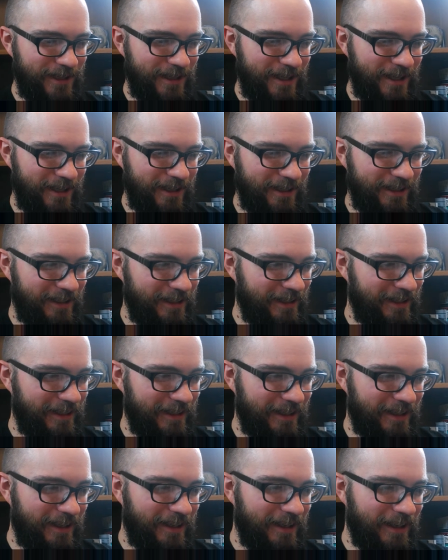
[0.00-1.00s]
I
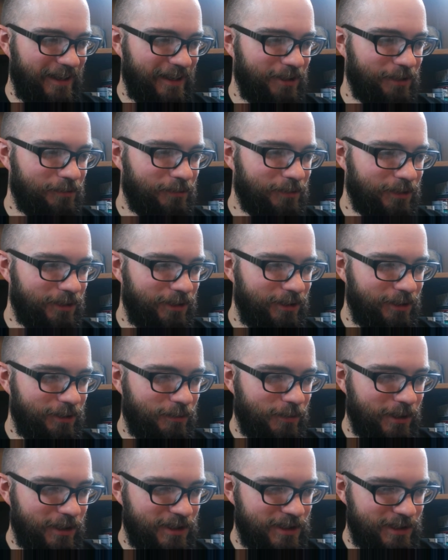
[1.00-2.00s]
don't really know
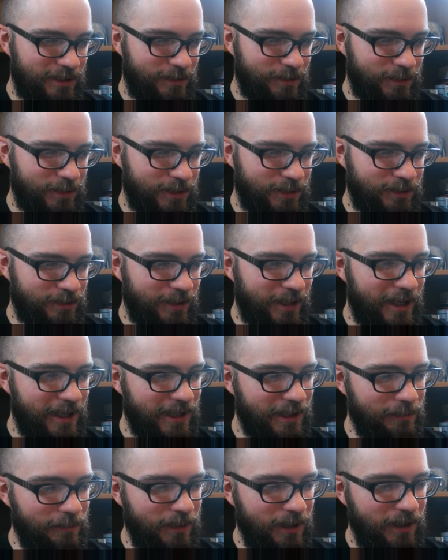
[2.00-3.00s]
what it's just
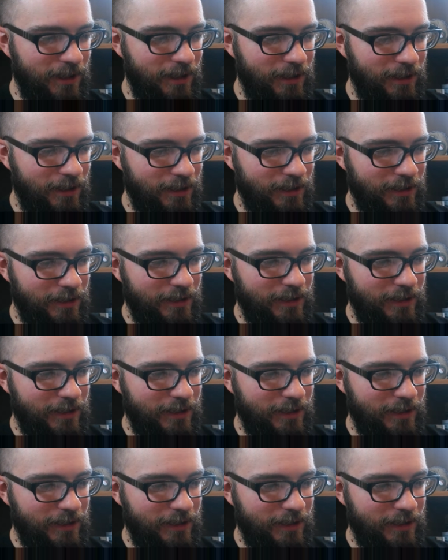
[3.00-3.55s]
trying to be.